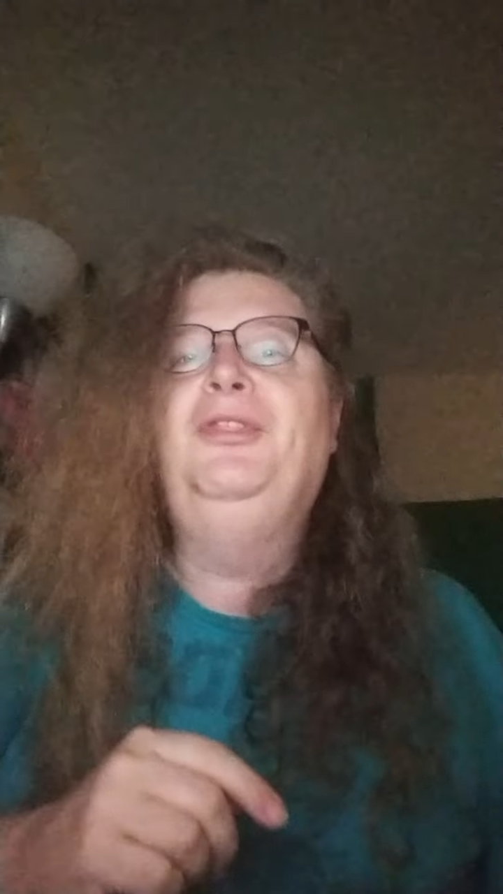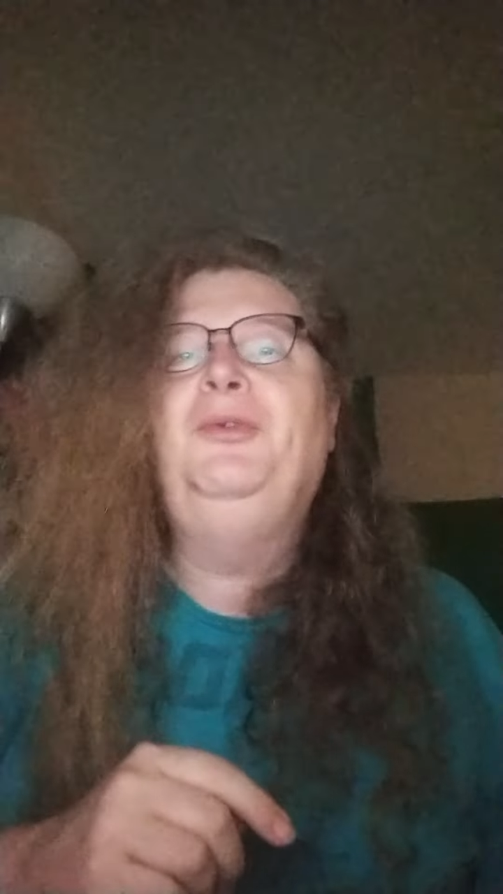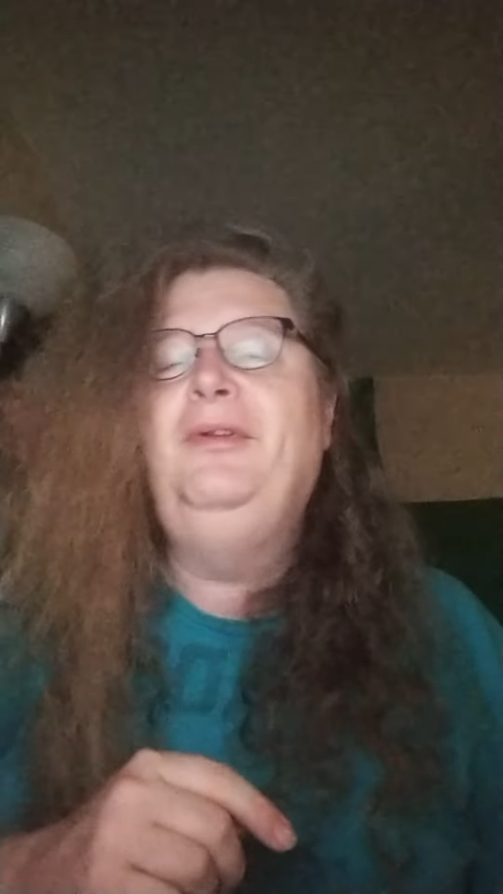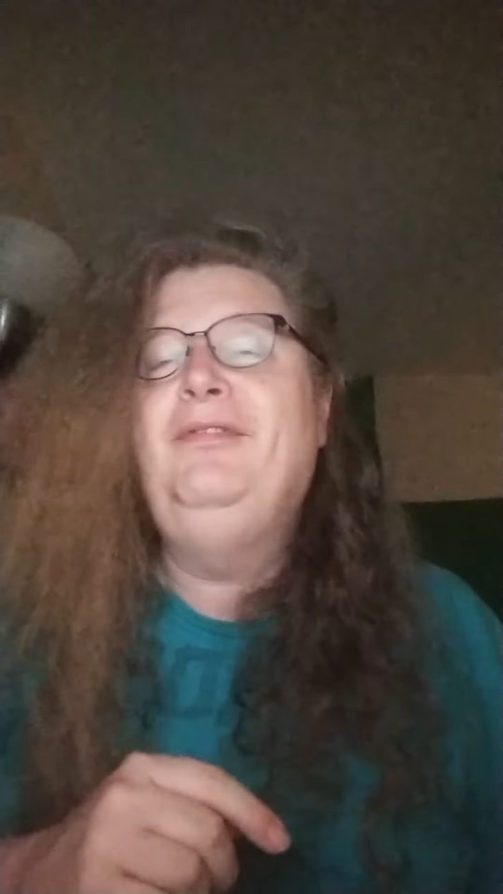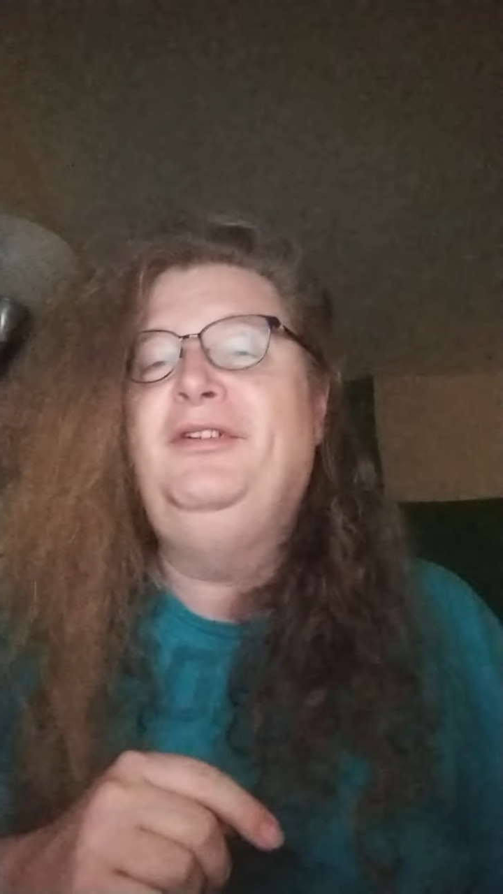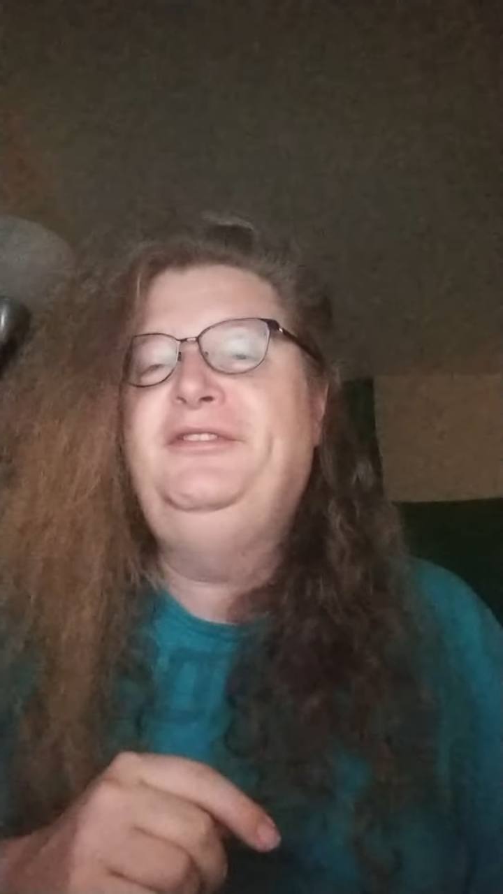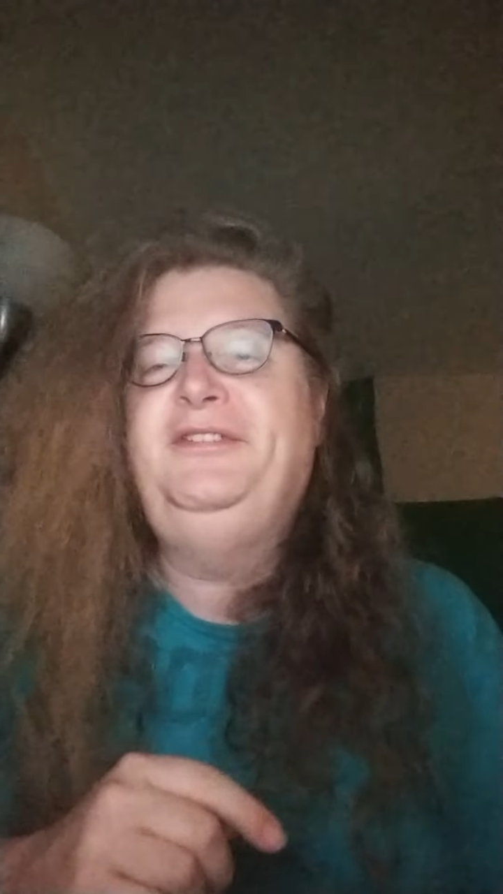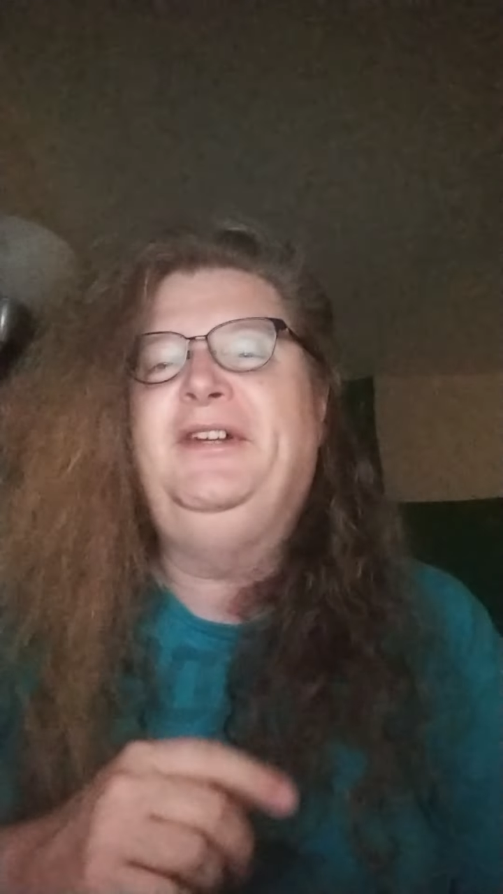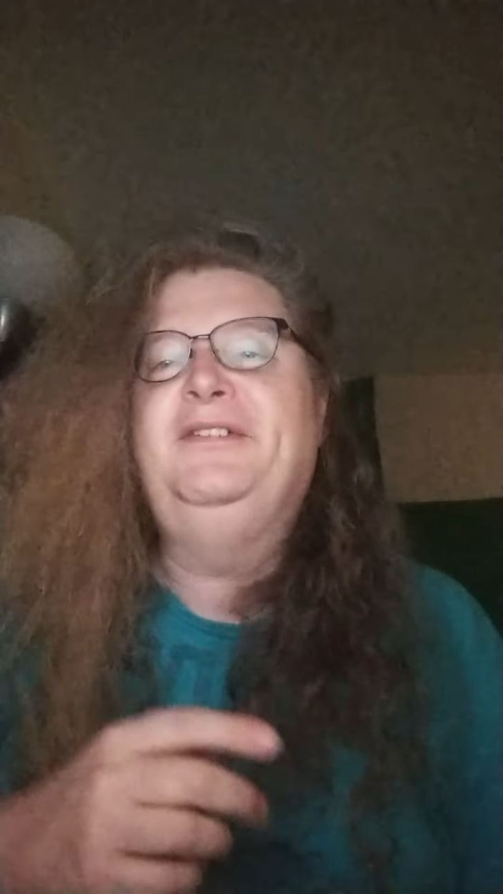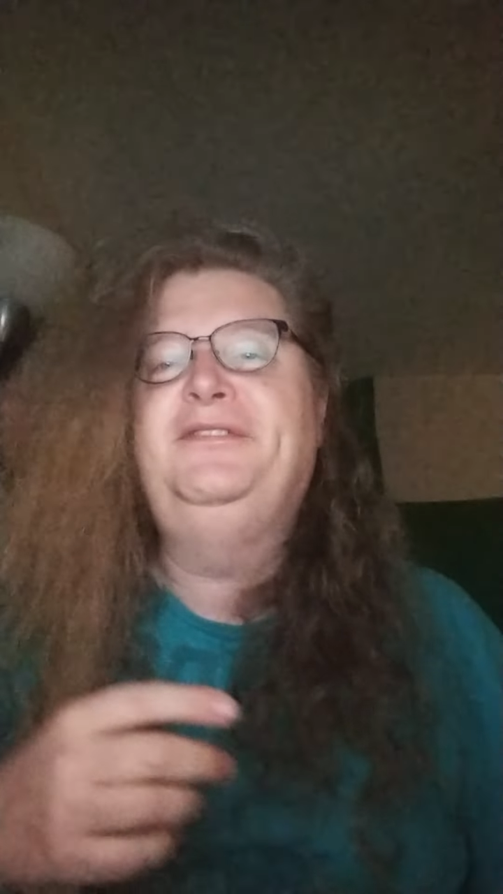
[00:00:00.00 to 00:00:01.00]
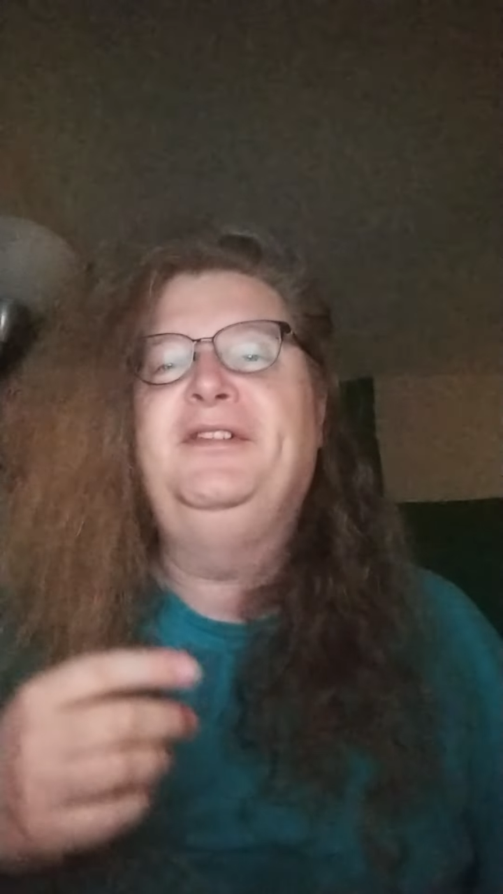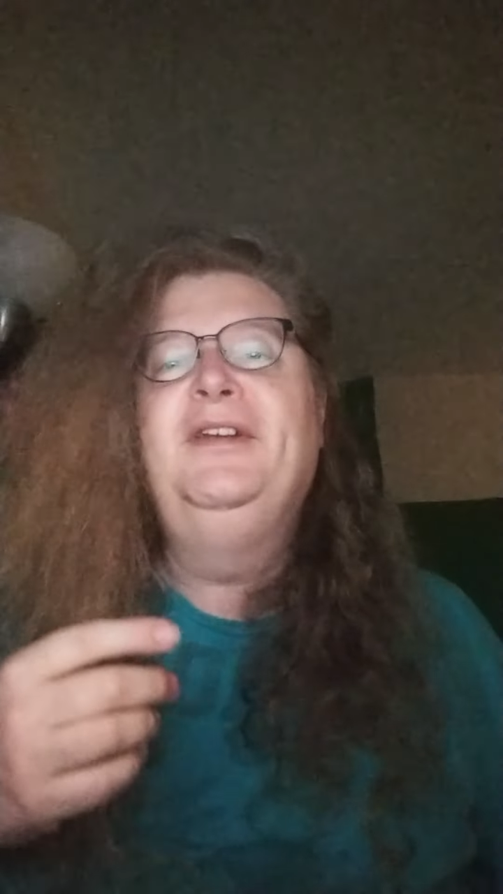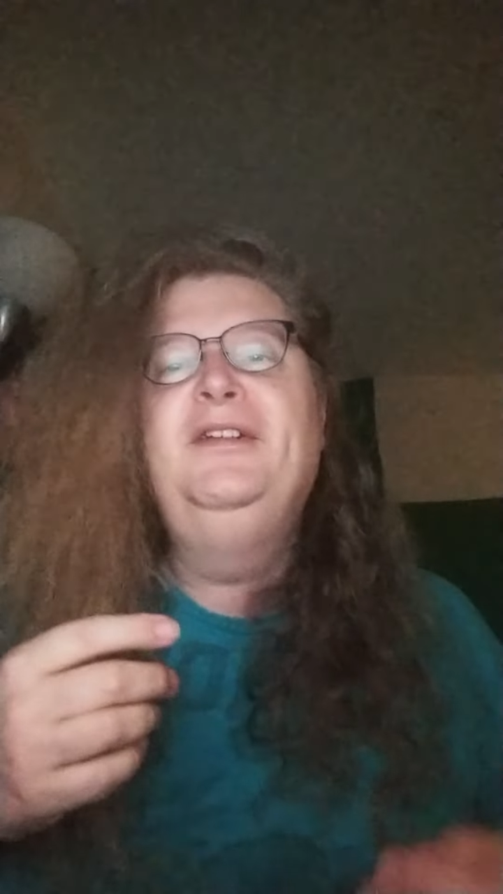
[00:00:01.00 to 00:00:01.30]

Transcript: 3, verse 6.